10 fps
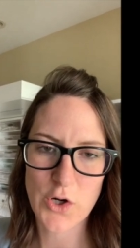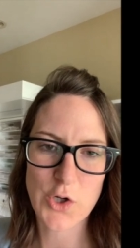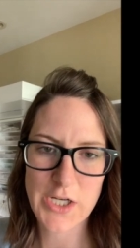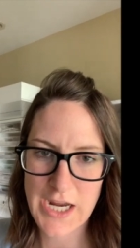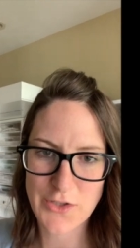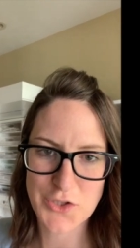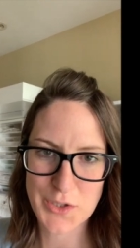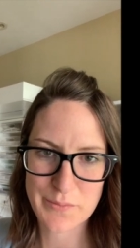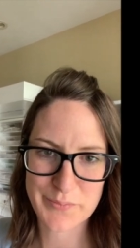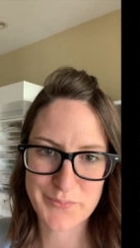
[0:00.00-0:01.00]

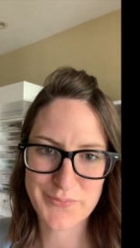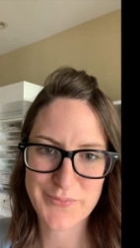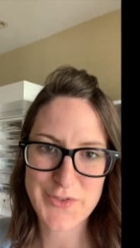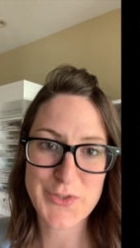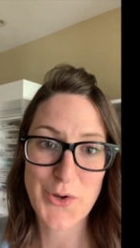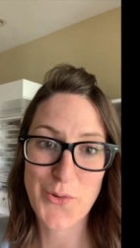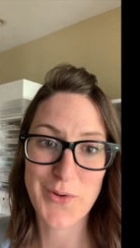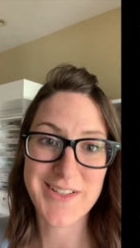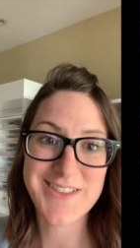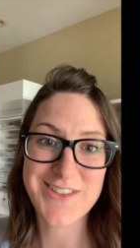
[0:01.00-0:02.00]
creation. So
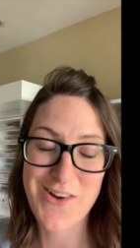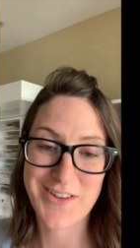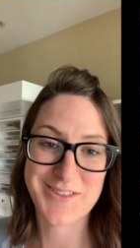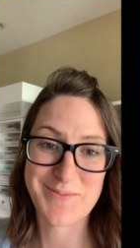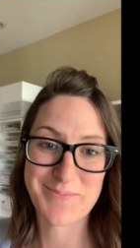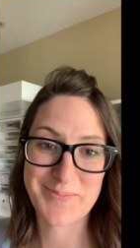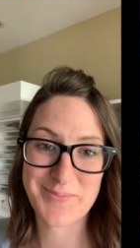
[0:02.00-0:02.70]
it's awesome.